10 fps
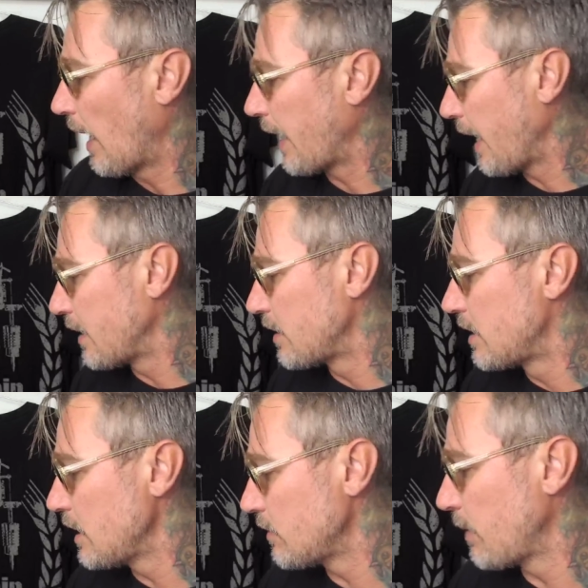again,
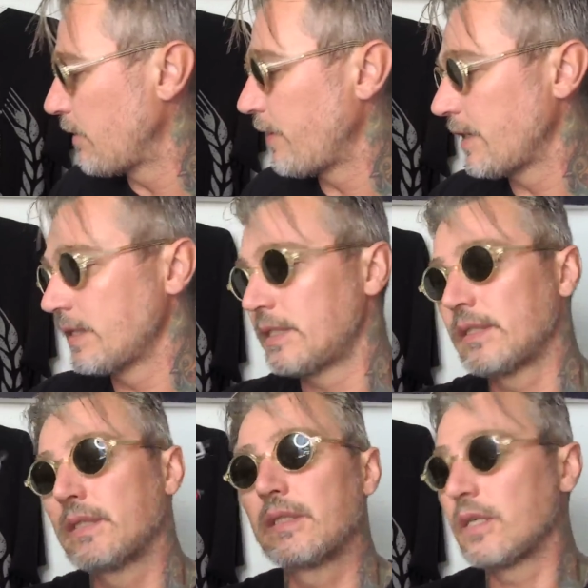these motherfuckers,
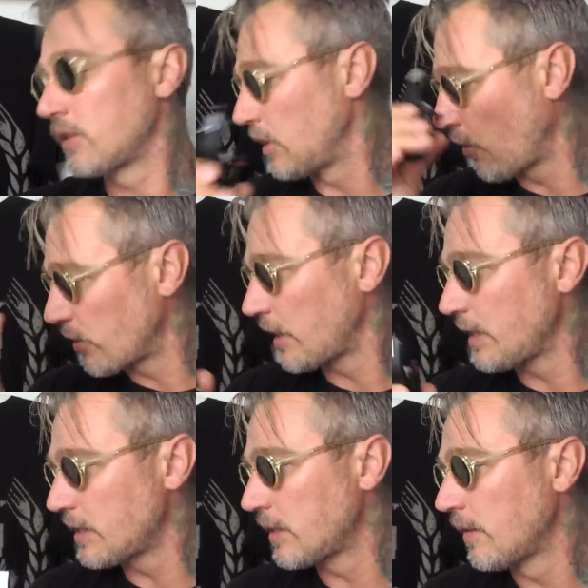the
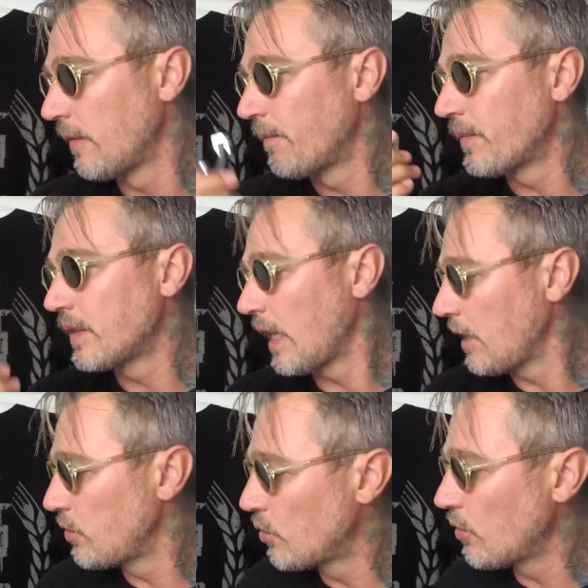rotaries,
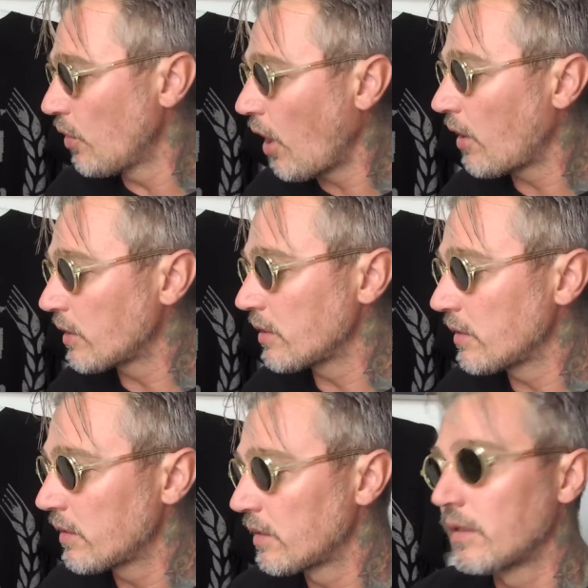they do
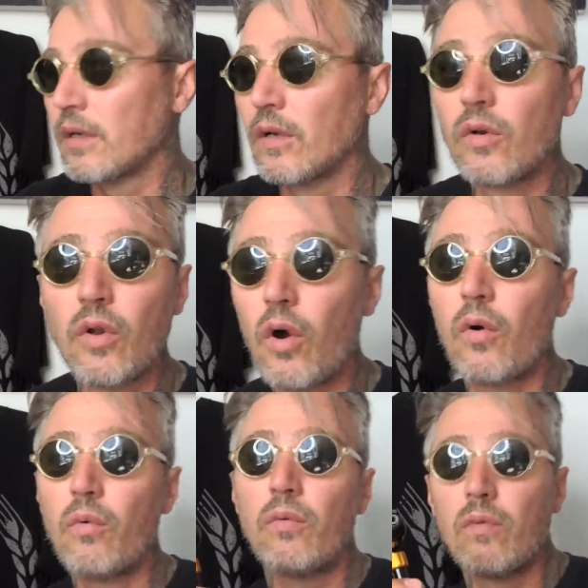not
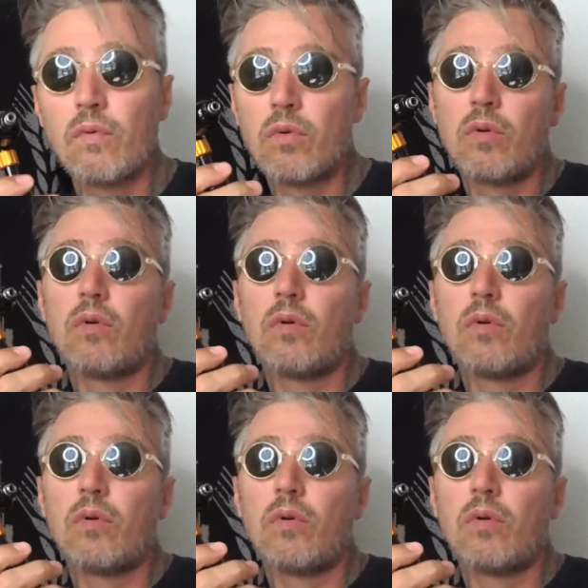know